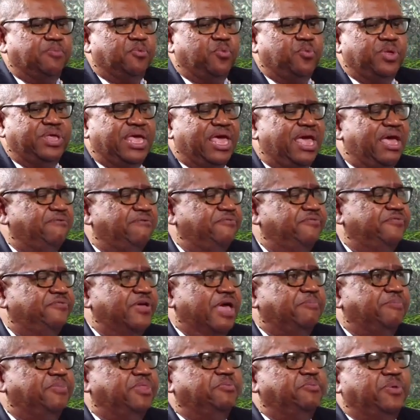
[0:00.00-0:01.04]
We have,
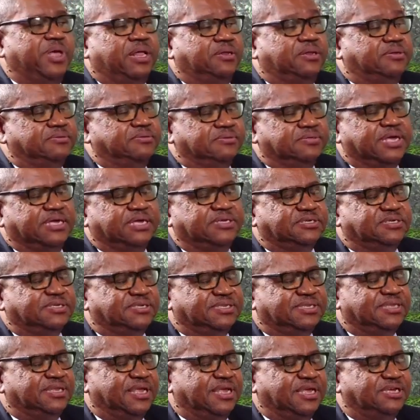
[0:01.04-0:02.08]
I
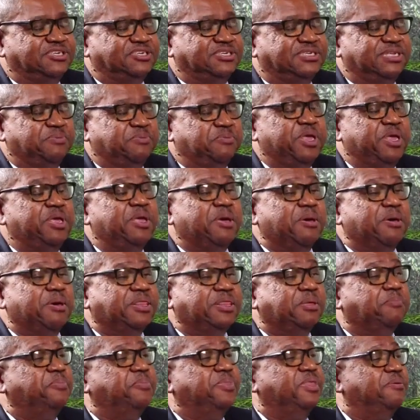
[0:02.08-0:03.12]
shouldn't say we,
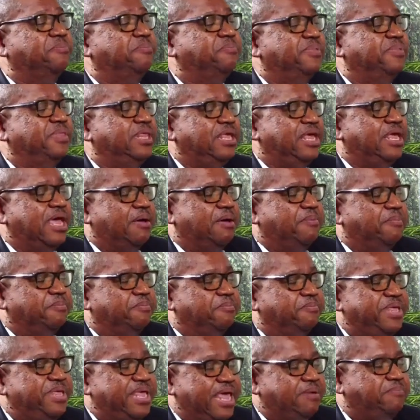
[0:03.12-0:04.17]
the
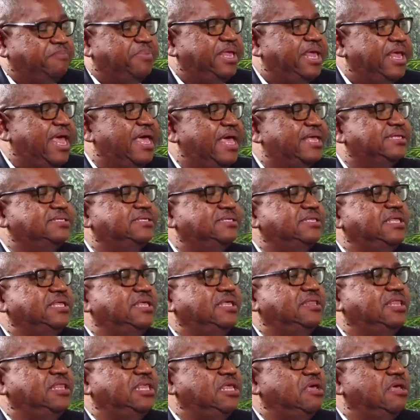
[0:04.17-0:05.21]
PNP has
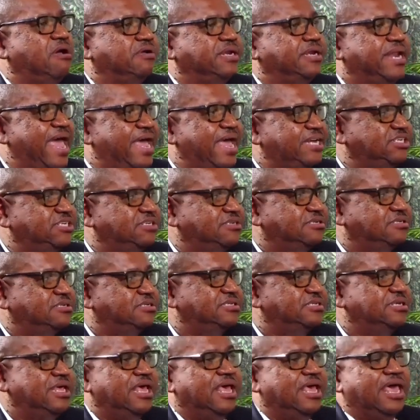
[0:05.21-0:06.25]
the Young
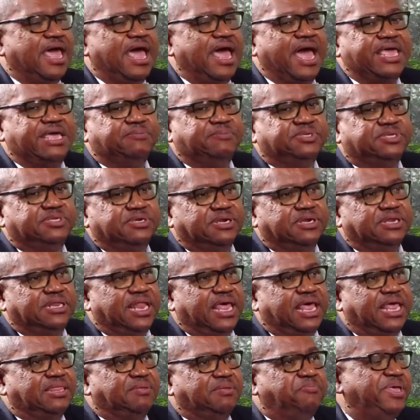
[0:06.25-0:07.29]
Nationals. I am certain
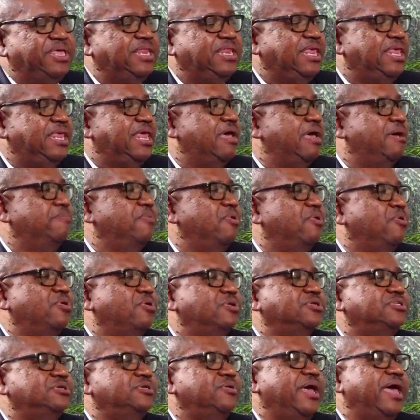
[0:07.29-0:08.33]
that the PDM
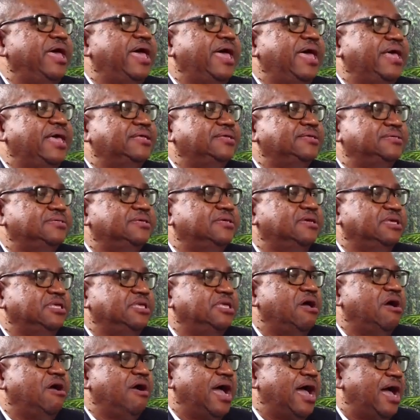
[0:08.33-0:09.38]
also has a
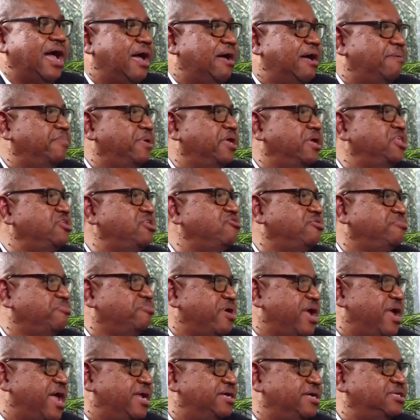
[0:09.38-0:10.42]
young arm, a youth
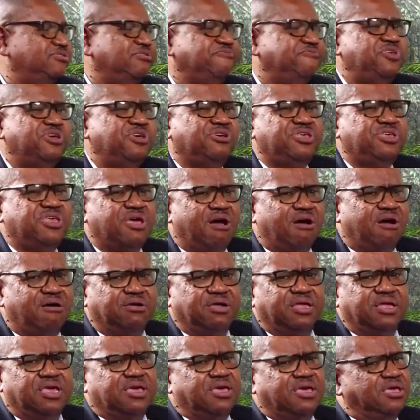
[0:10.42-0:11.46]
branch. So if you're
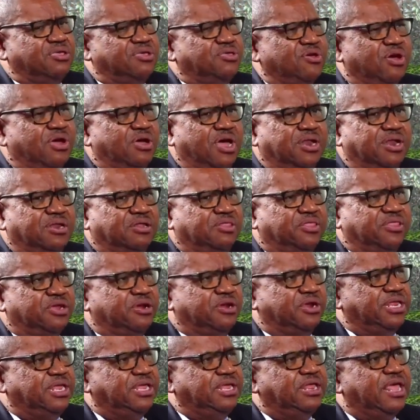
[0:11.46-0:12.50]
young, you're under
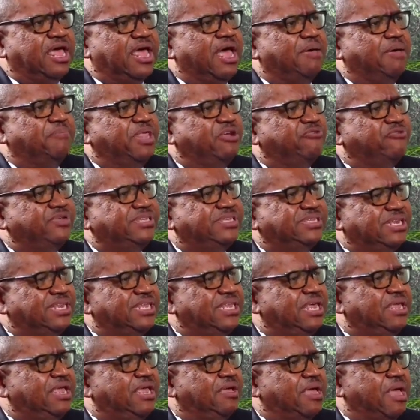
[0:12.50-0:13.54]
30. They
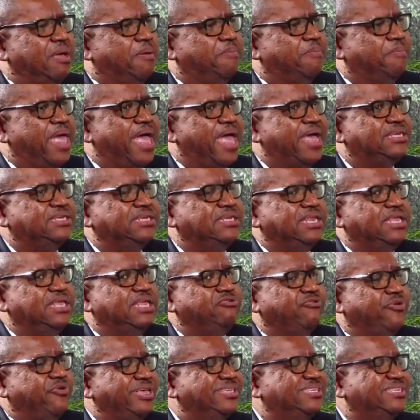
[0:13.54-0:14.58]
recently
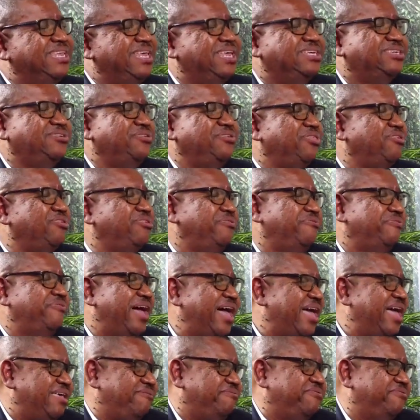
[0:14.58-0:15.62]
actually raised the age to 35.